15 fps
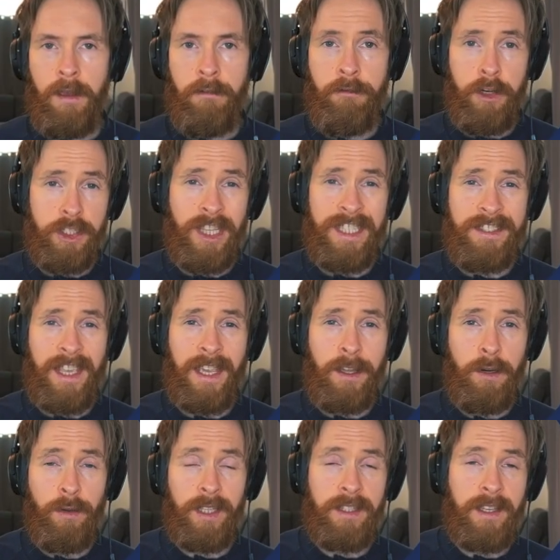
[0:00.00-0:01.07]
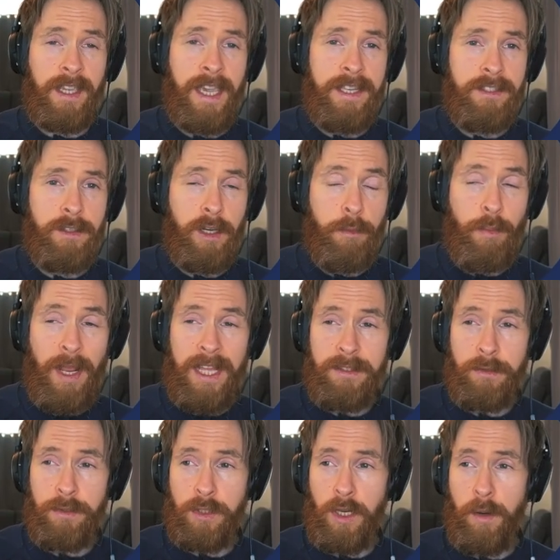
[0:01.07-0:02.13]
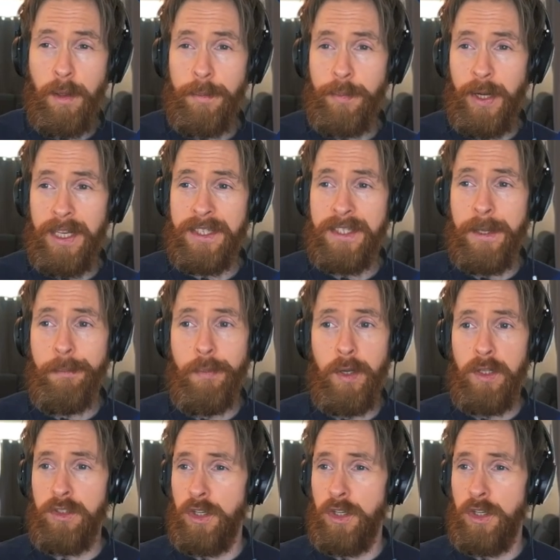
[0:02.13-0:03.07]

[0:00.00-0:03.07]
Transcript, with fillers: First, let's take a look at the case study plan. So it's going to be pretty simple.